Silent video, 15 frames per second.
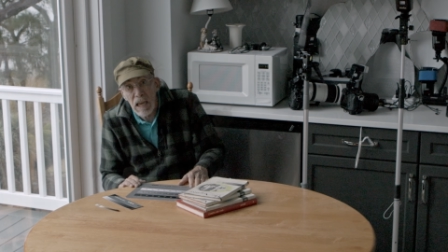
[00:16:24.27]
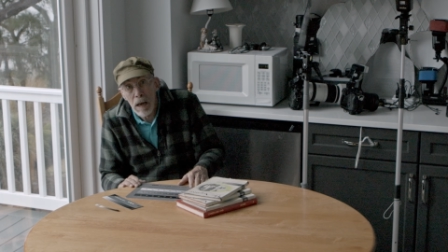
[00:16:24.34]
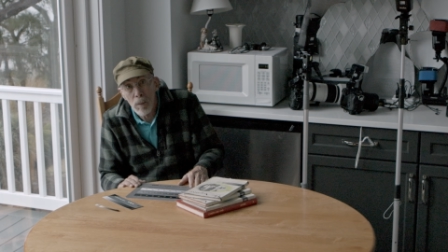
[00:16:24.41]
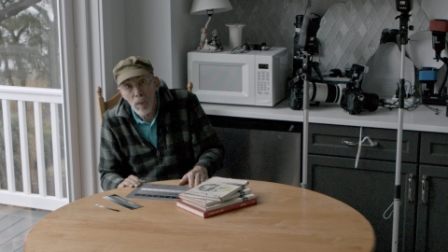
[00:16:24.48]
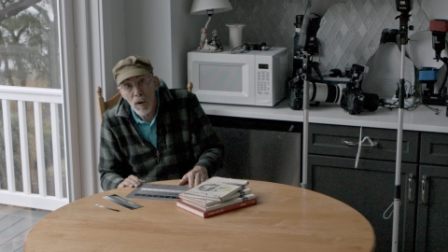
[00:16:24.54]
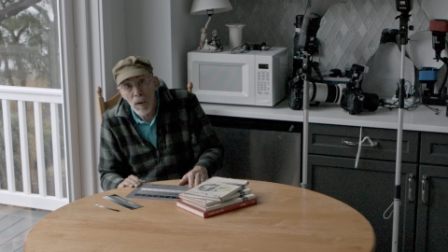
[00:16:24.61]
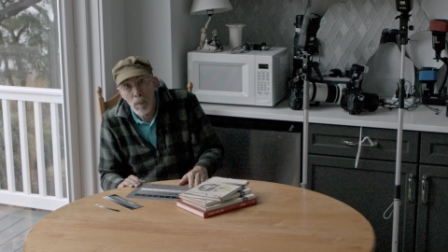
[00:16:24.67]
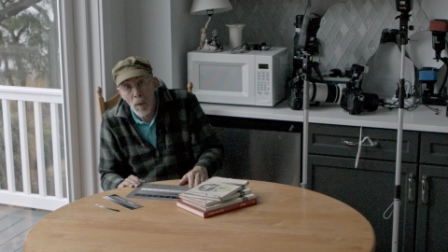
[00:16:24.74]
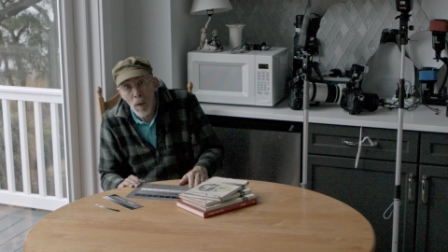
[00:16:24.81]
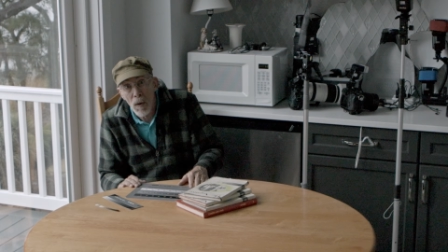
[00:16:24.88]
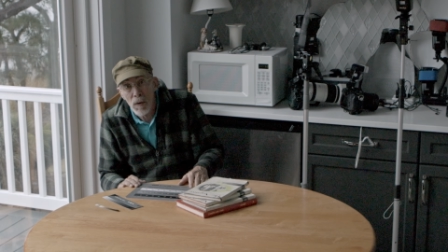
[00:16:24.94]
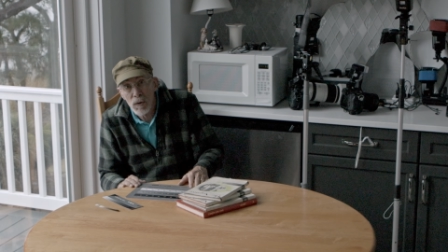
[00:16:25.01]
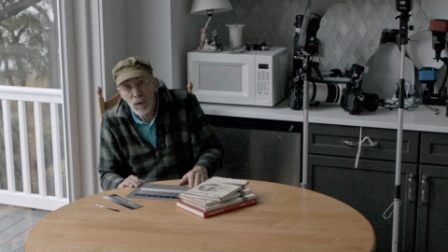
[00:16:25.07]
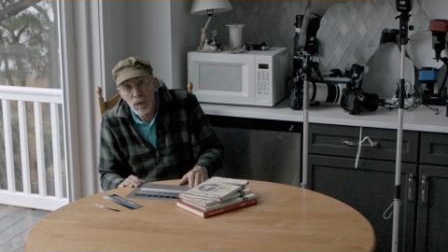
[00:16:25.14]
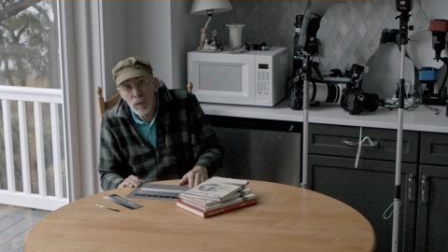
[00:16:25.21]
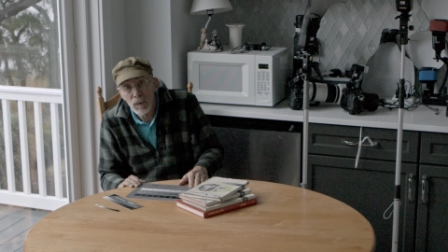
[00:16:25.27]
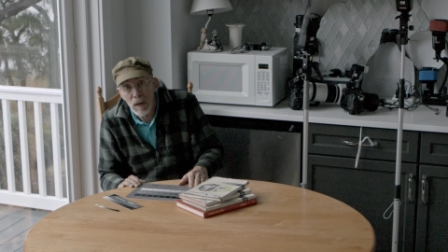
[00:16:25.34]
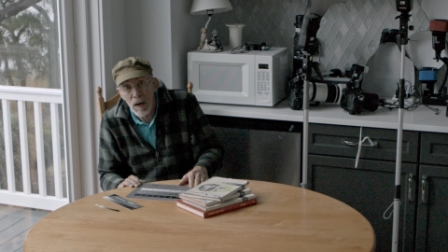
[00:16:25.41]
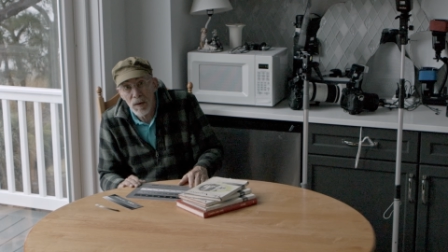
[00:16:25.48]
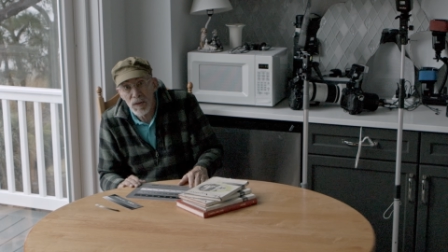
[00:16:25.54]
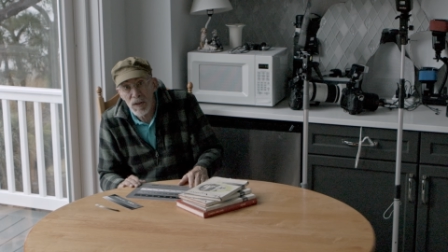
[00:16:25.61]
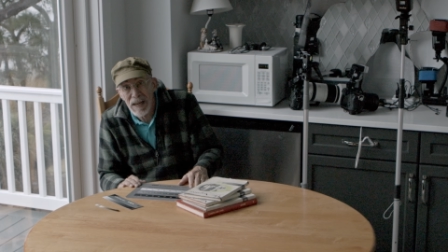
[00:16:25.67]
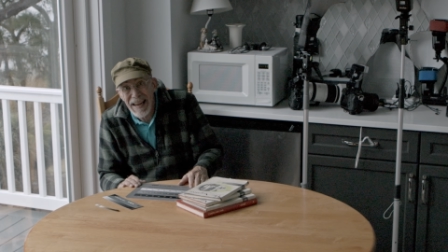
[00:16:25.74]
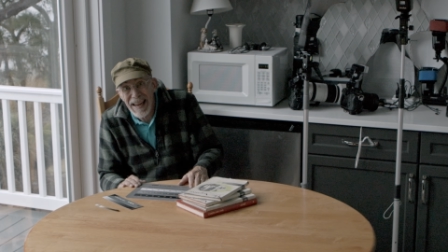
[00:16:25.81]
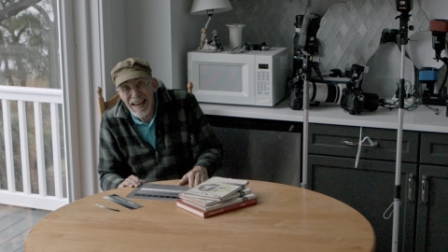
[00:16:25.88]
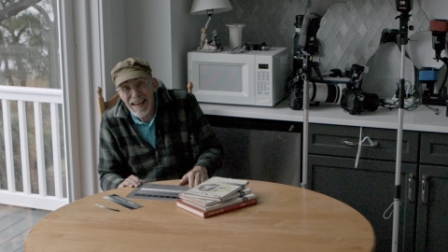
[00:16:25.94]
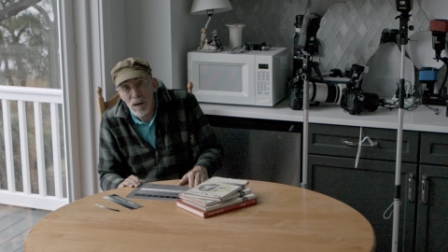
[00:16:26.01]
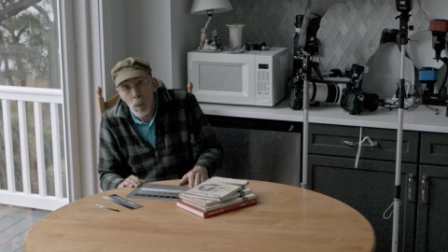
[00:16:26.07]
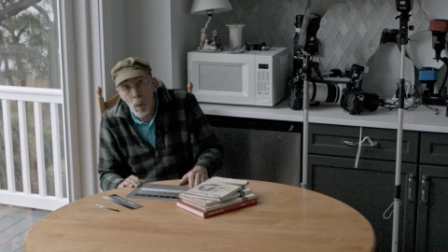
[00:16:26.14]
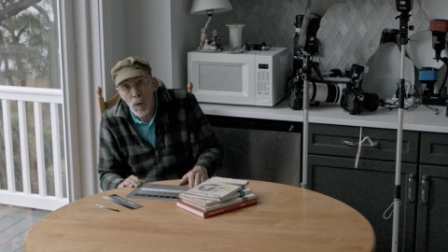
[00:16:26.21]
camera I bought in
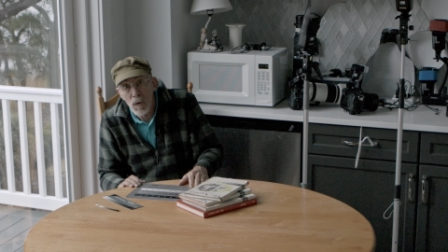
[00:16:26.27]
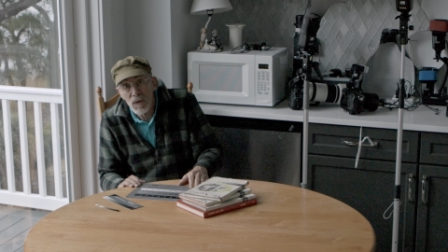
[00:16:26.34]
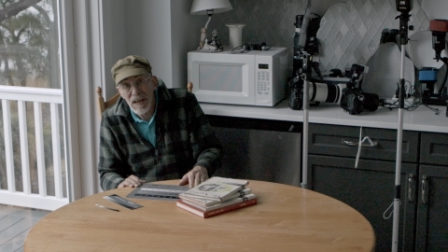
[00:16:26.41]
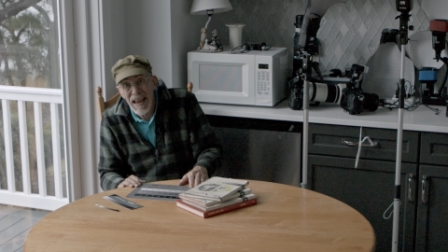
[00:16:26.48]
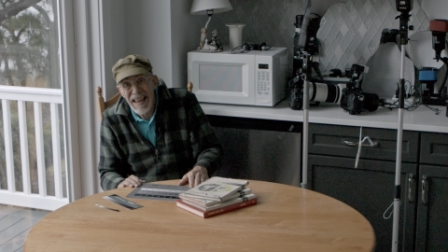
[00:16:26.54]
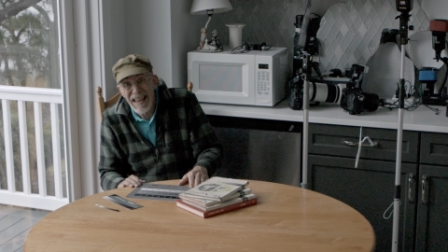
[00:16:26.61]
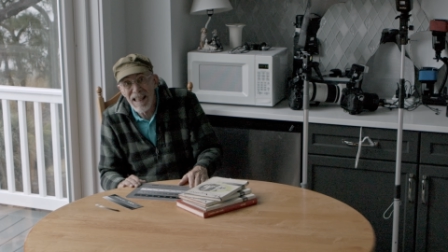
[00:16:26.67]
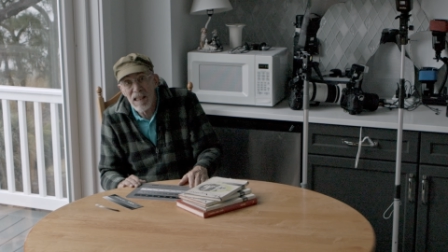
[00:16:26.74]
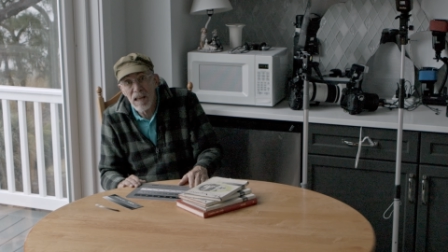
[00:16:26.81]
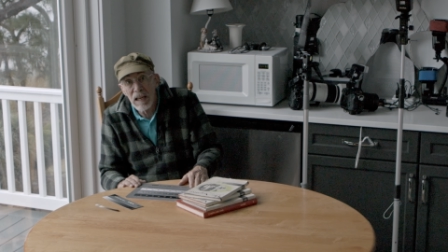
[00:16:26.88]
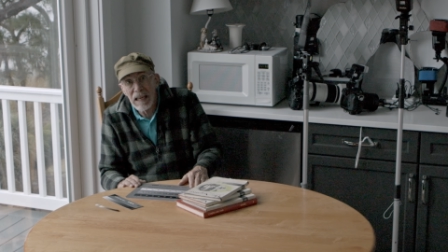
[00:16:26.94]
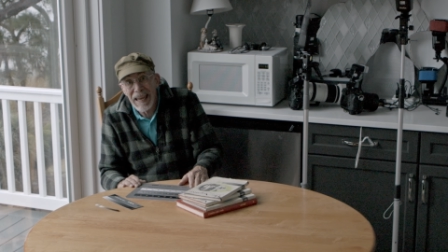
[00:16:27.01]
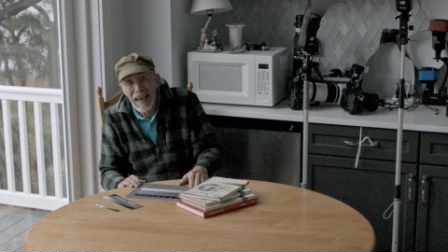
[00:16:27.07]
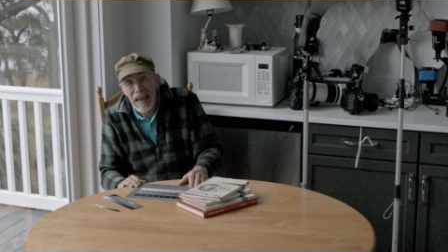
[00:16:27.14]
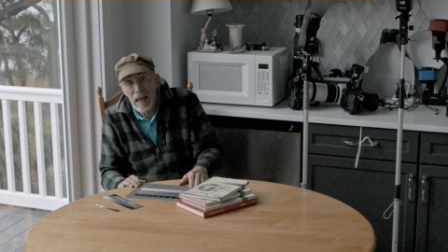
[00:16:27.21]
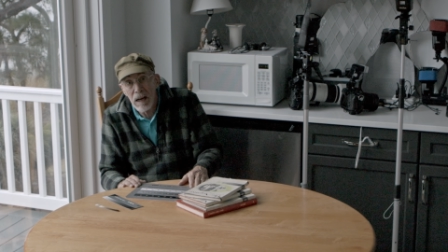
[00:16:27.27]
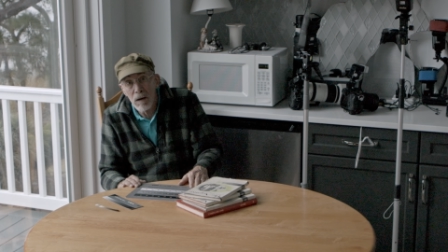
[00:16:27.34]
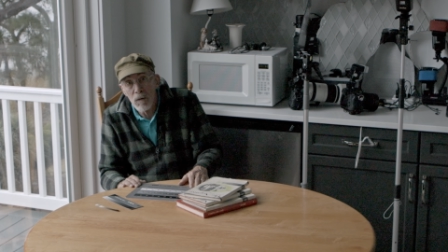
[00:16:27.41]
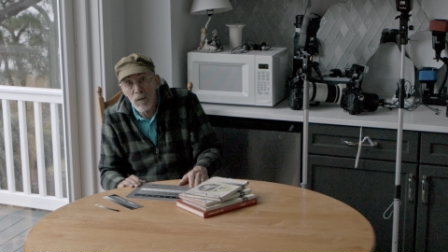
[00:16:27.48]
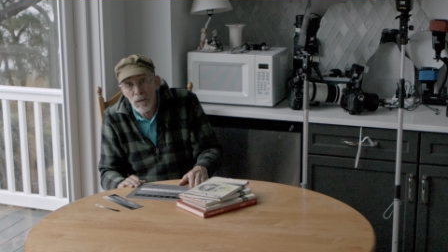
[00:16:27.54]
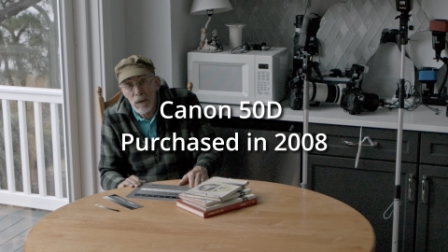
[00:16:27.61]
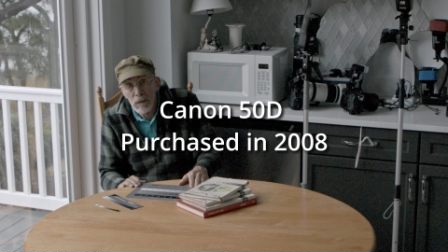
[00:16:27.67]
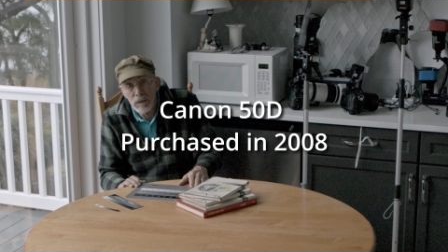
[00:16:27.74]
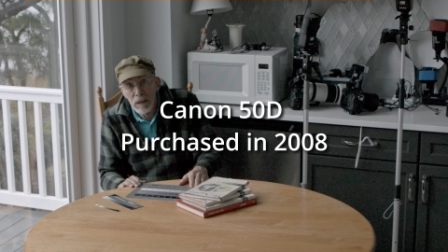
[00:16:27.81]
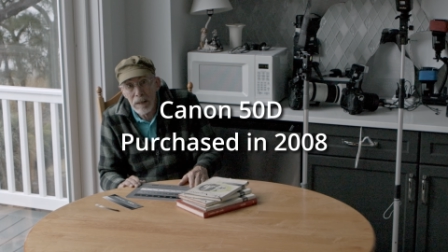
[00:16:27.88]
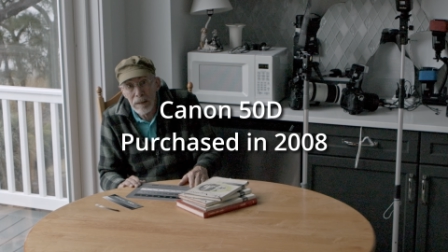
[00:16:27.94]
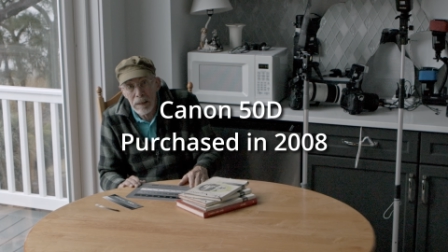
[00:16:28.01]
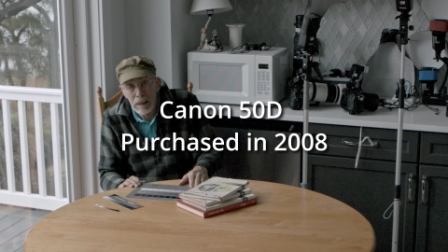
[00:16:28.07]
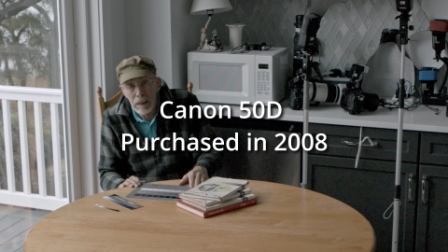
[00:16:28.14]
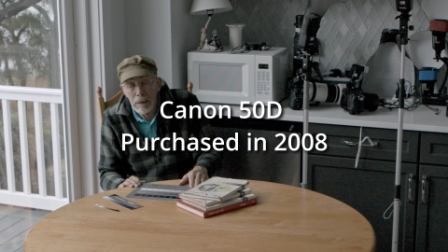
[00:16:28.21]
2008 was the Canon
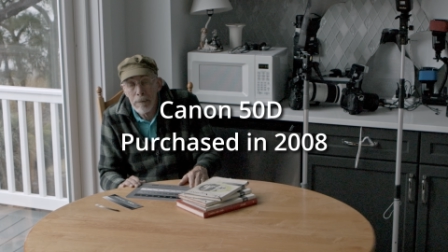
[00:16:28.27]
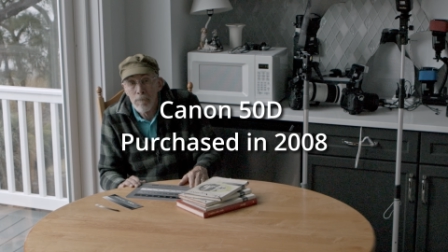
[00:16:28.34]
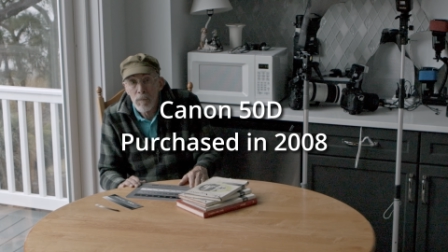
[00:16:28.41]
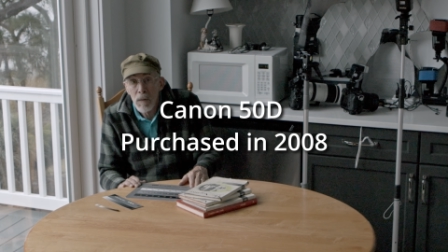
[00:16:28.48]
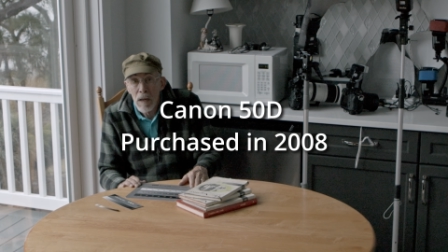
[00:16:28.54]
50D.